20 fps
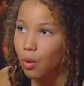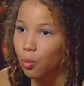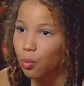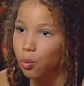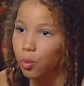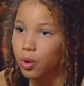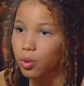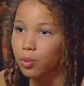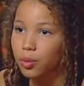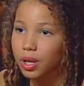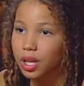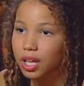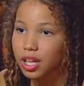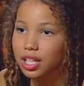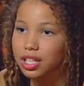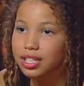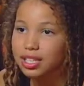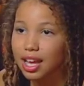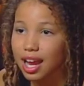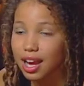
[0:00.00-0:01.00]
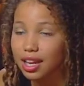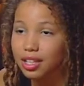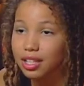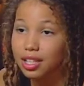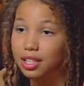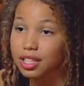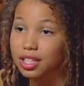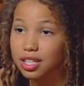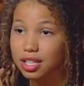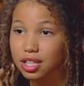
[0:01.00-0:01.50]
When we signed
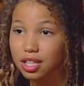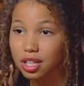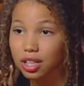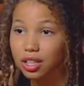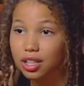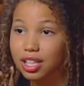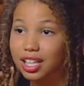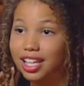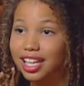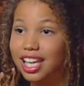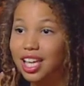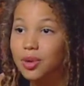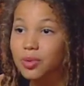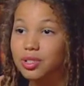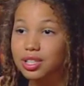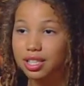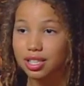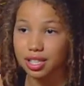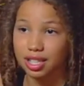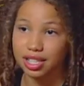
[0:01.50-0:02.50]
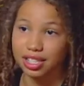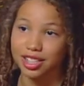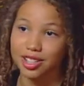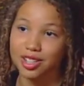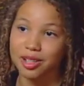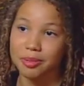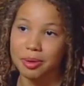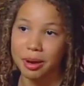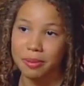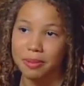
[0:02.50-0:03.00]
the deal, he was still
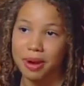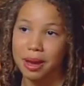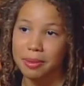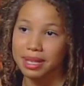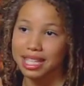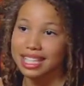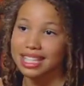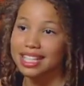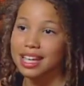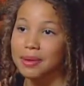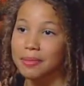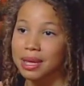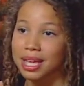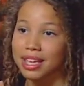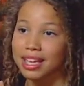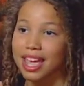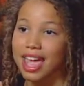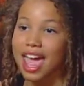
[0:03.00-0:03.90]
in my mommy's stomach.